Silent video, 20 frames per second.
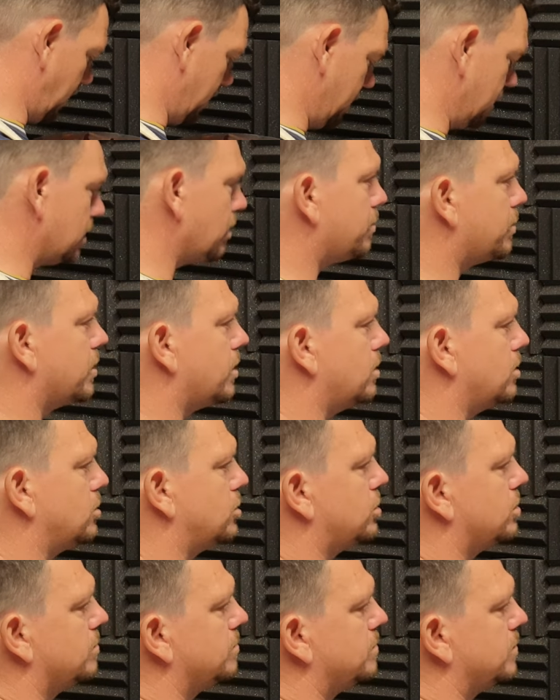clean the
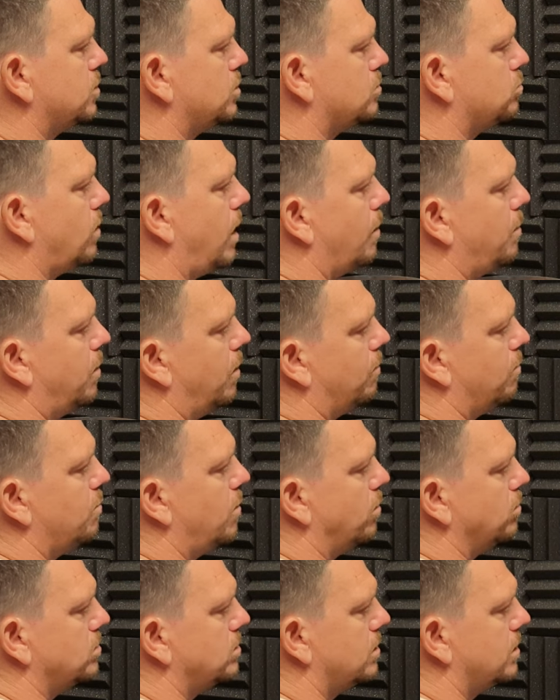brush, just wipe off
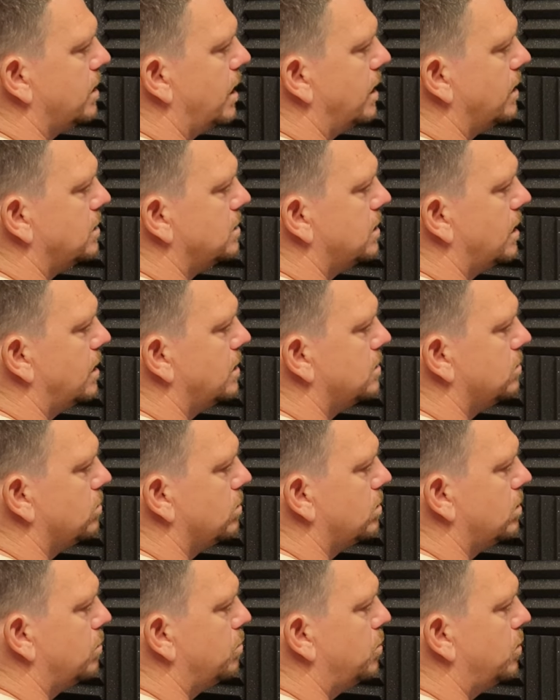most of the excess. I'm
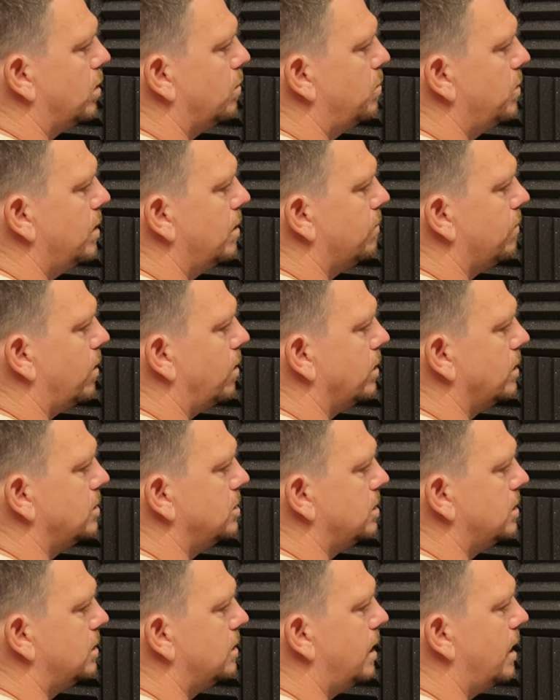going to put a bit of
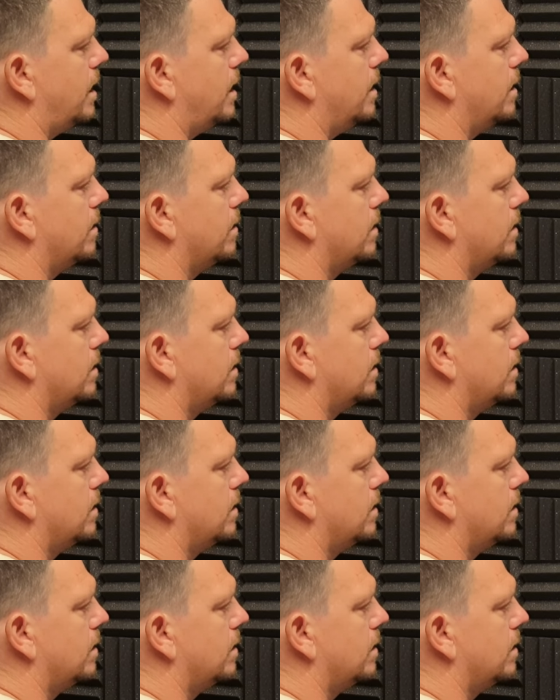orange in there,